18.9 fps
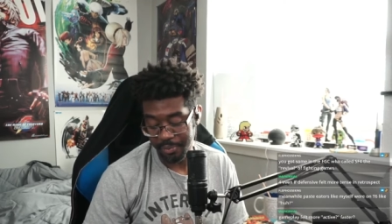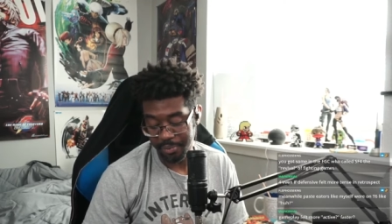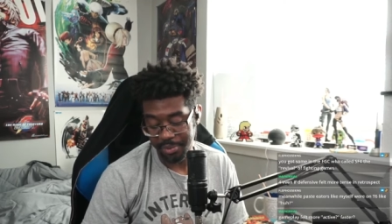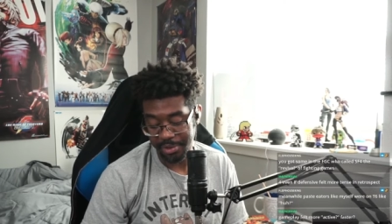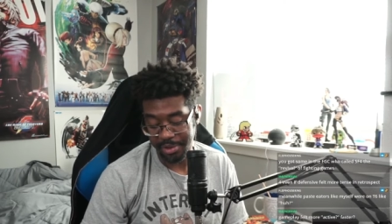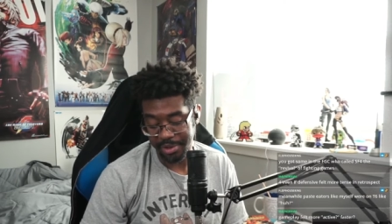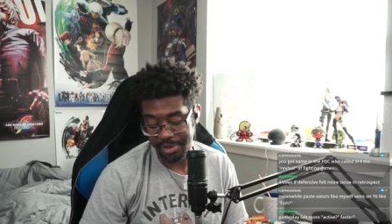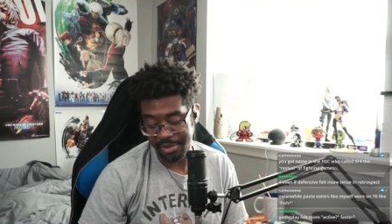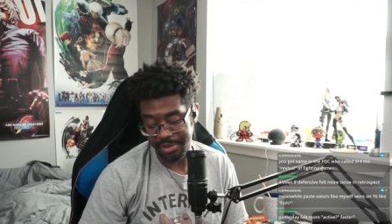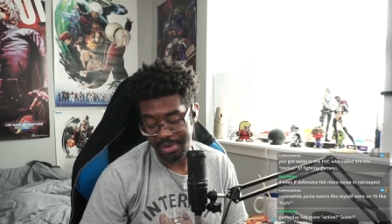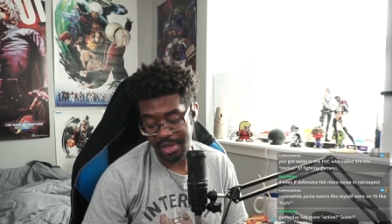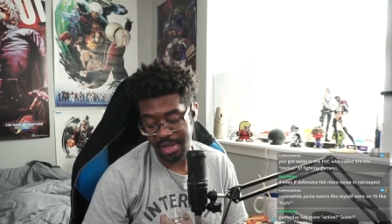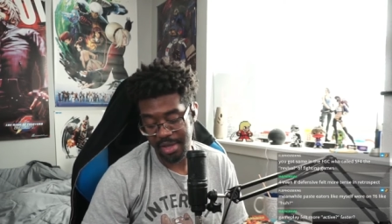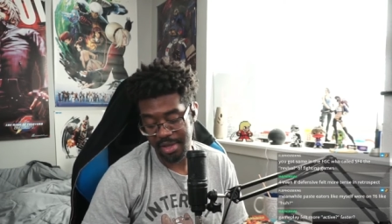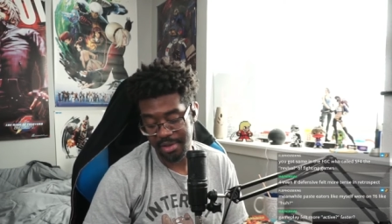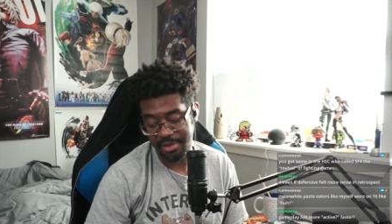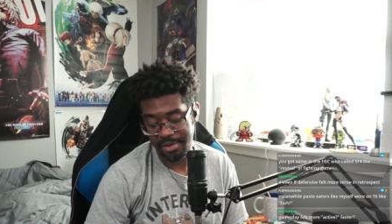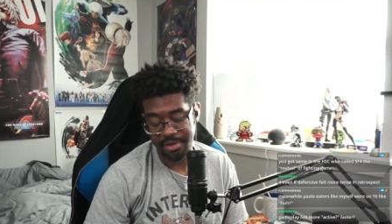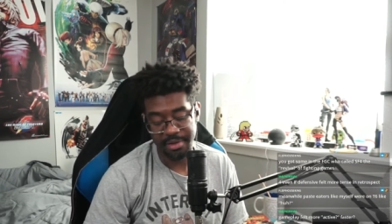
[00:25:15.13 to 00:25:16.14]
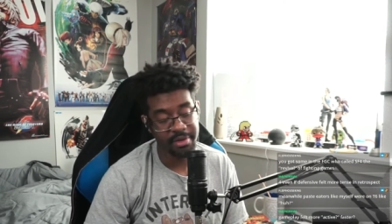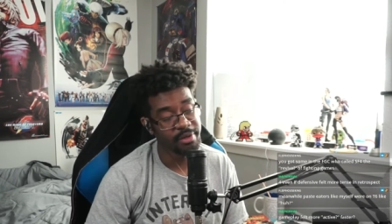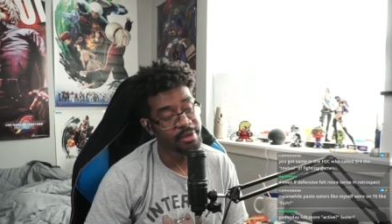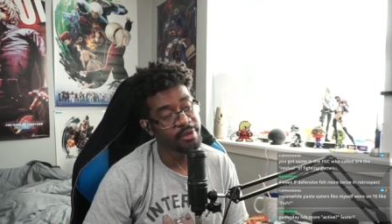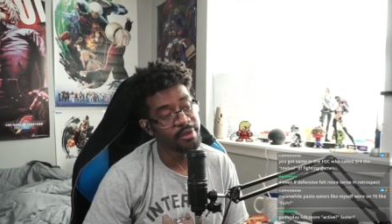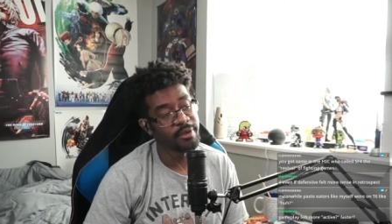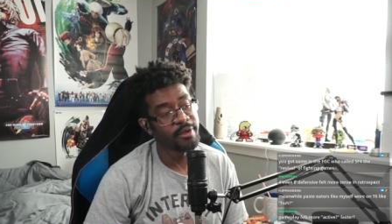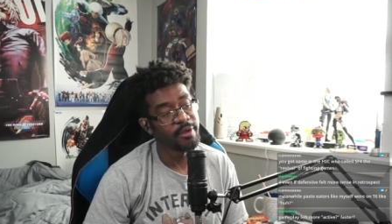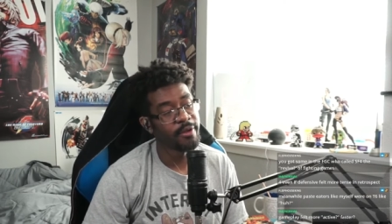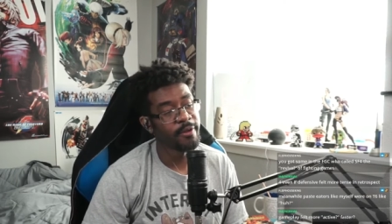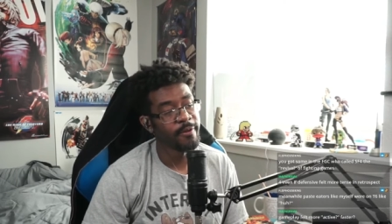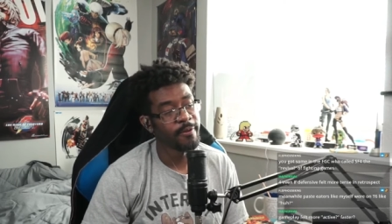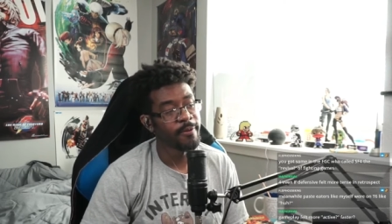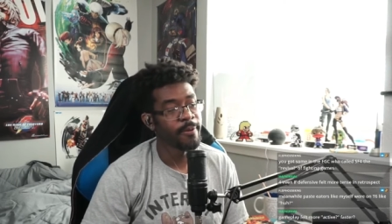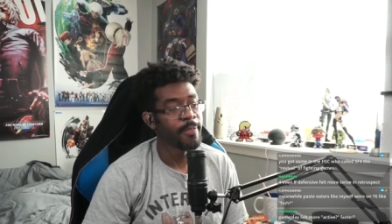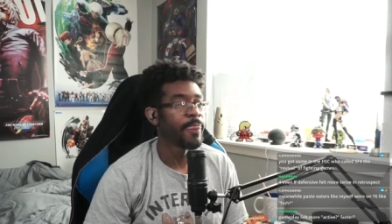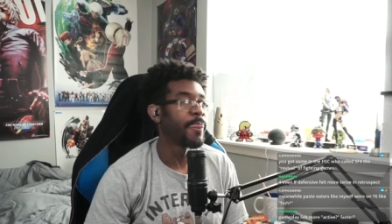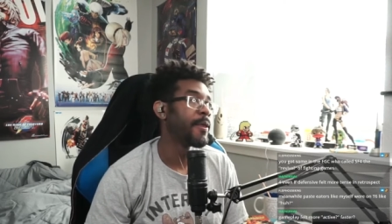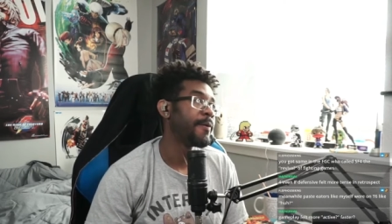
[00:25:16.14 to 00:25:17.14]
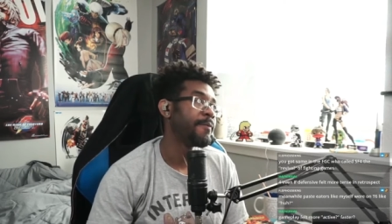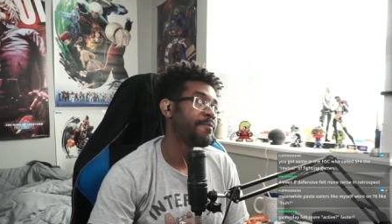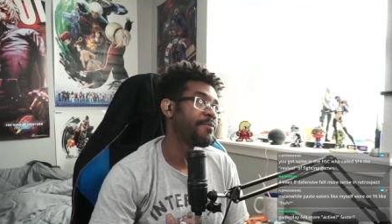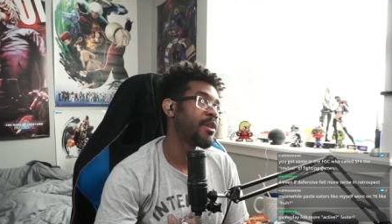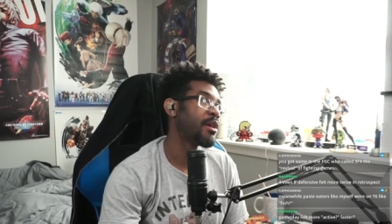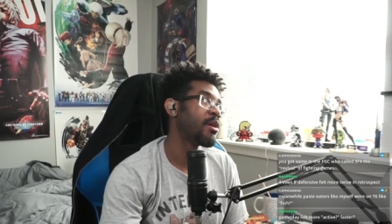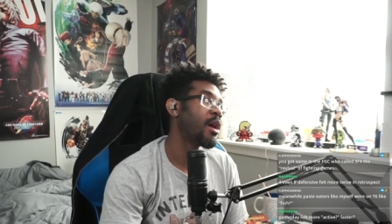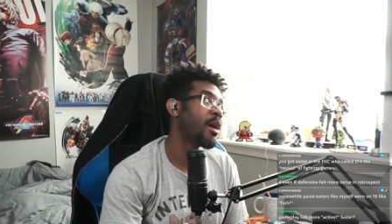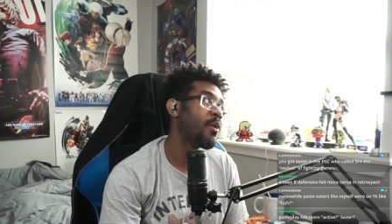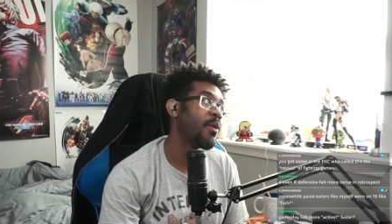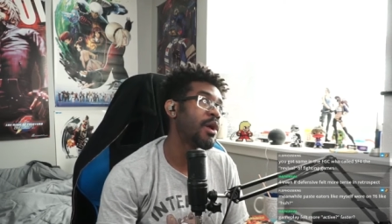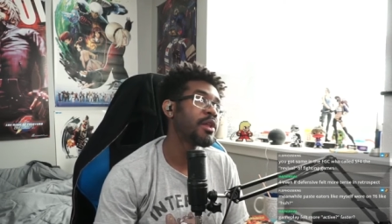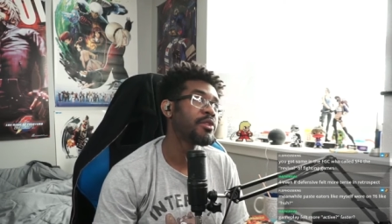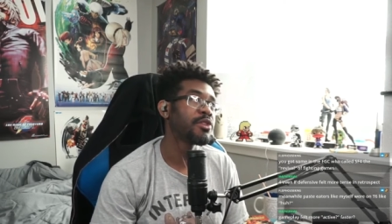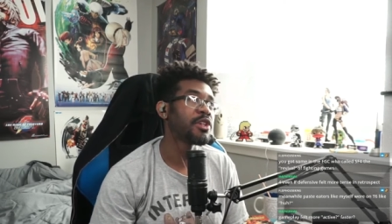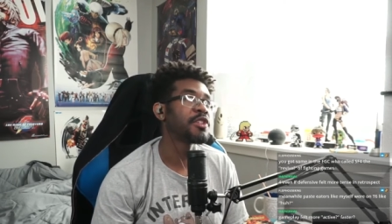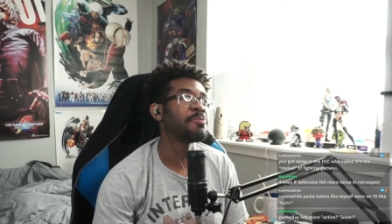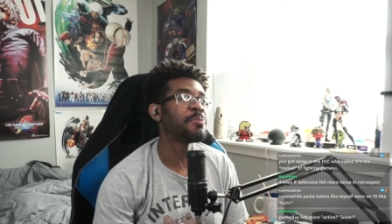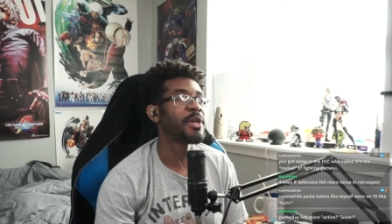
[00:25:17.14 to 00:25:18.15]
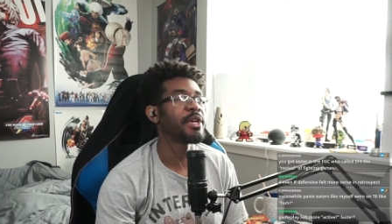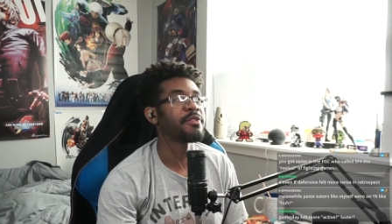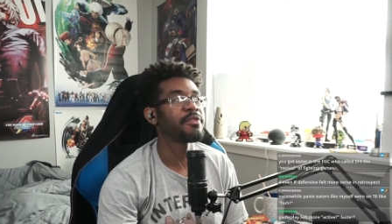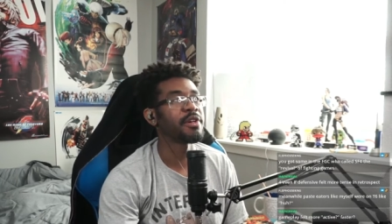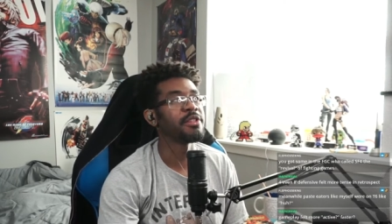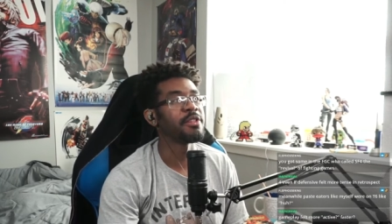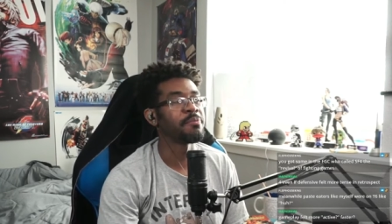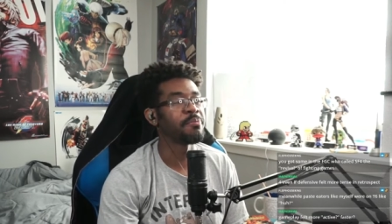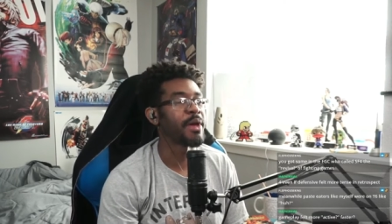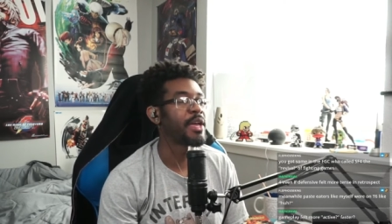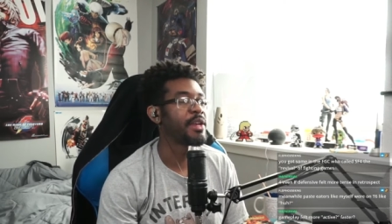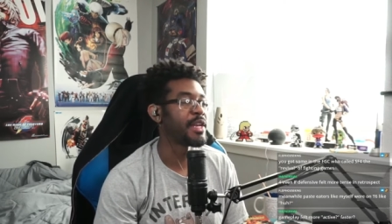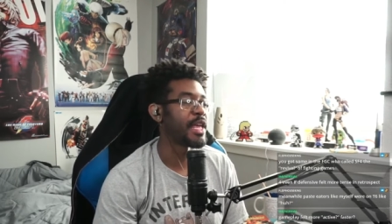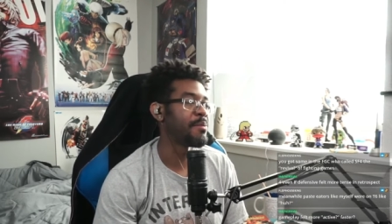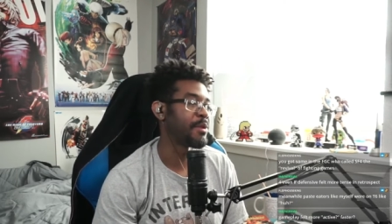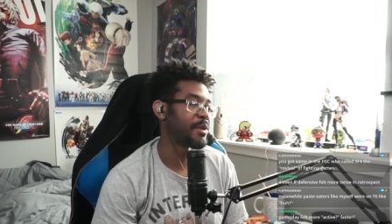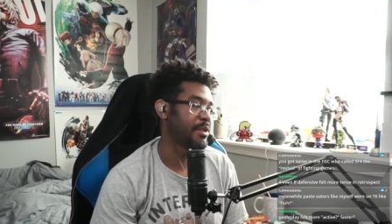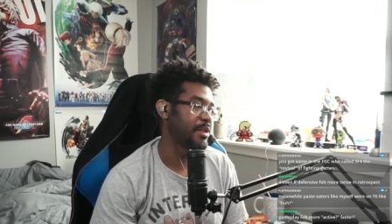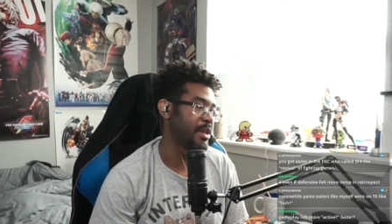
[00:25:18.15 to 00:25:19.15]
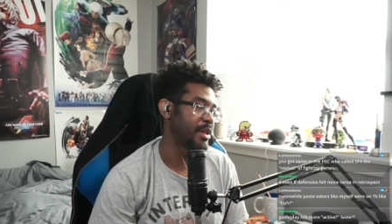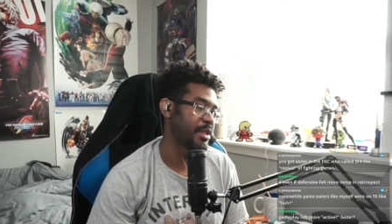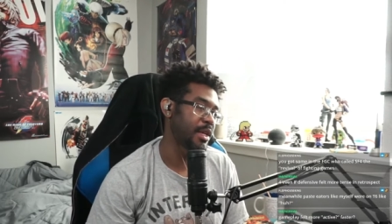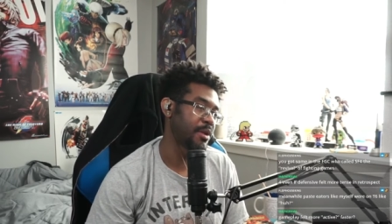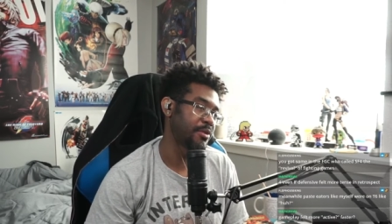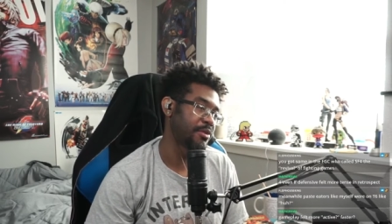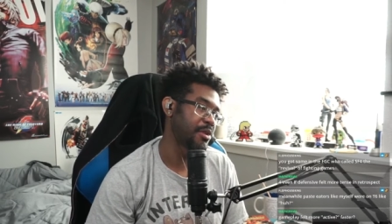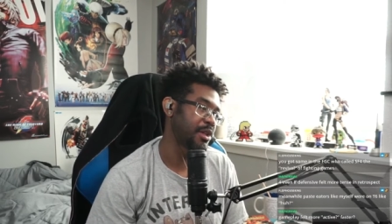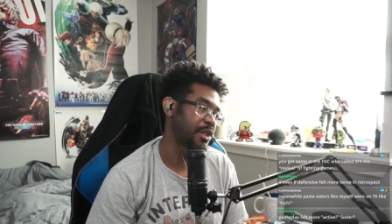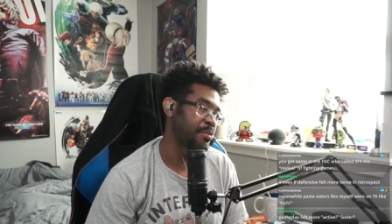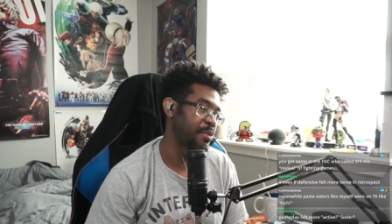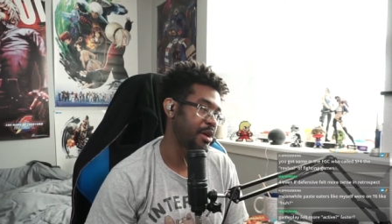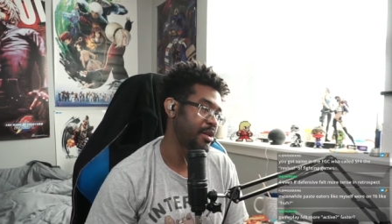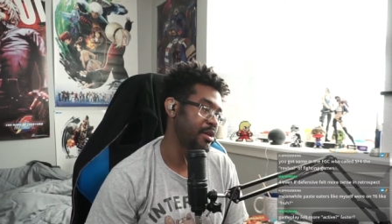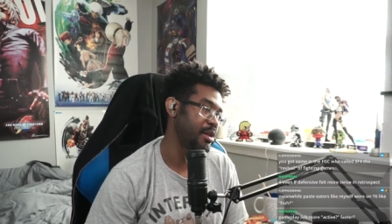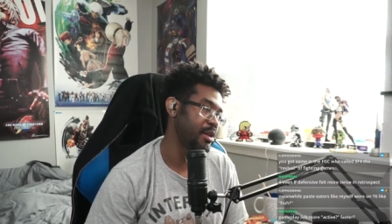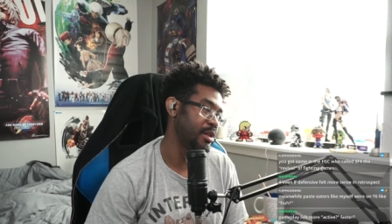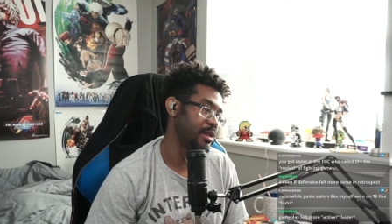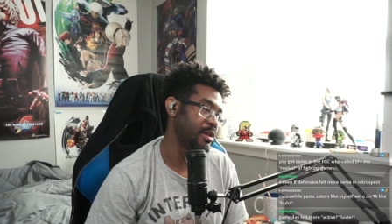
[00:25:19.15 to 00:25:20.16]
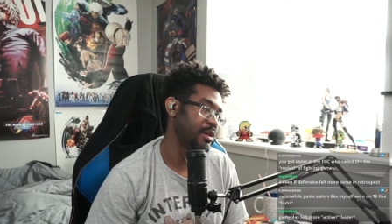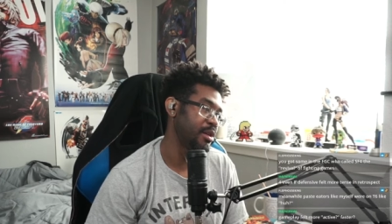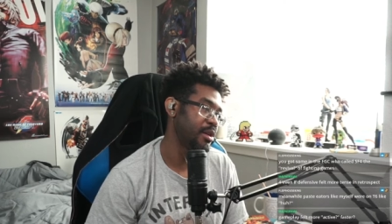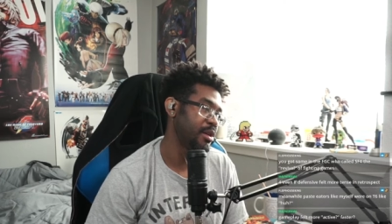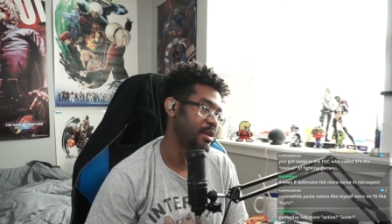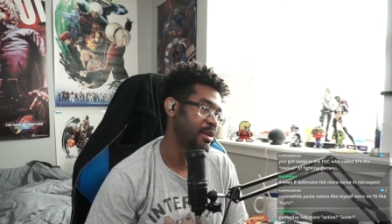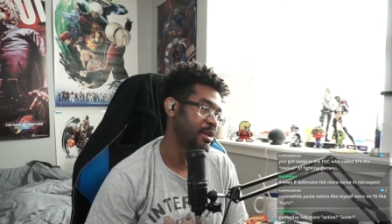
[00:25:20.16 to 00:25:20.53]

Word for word: But yeah. Now I want to touch base on the pandemic thing that was talked about earlier.